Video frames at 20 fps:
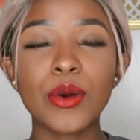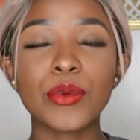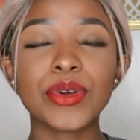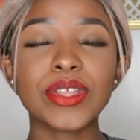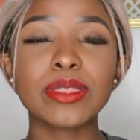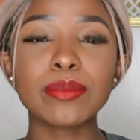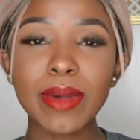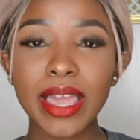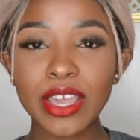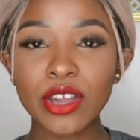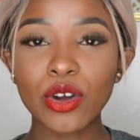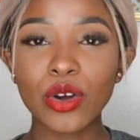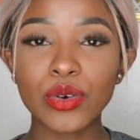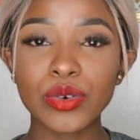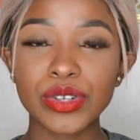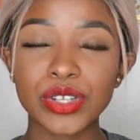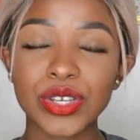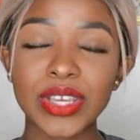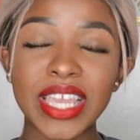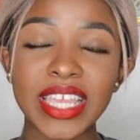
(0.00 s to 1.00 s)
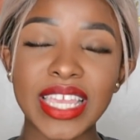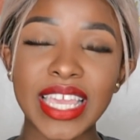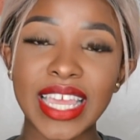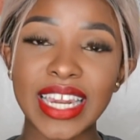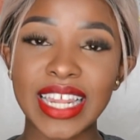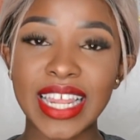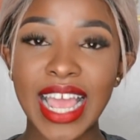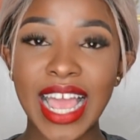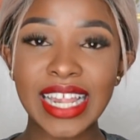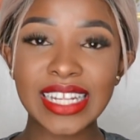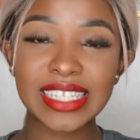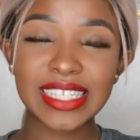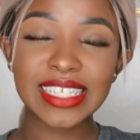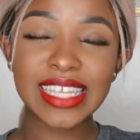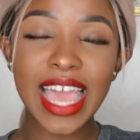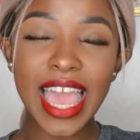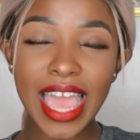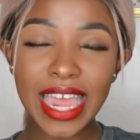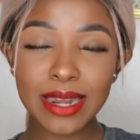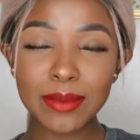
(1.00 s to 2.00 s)
With my code, you can get it at
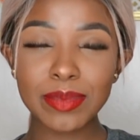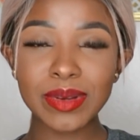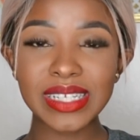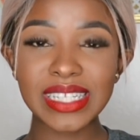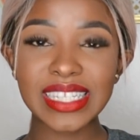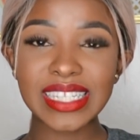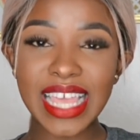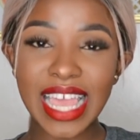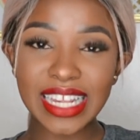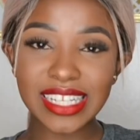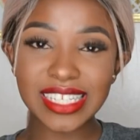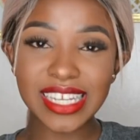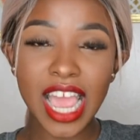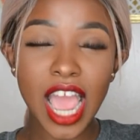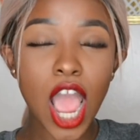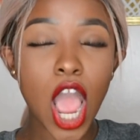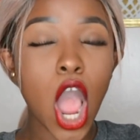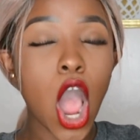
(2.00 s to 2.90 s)
10%